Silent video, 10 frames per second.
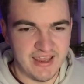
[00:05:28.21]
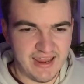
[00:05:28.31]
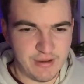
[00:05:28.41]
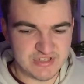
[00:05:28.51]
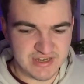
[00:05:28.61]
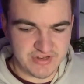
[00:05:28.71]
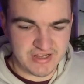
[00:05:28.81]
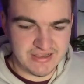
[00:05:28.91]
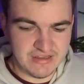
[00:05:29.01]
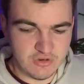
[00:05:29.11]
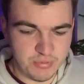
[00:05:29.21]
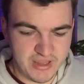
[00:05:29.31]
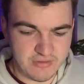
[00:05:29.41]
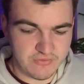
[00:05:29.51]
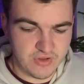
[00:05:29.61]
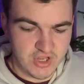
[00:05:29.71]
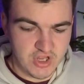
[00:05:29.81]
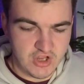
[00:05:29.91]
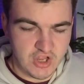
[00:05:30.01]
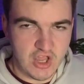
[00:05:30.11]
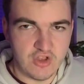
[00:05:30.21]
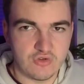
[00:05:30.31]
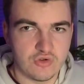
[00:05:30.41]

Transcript: He was having a little bit of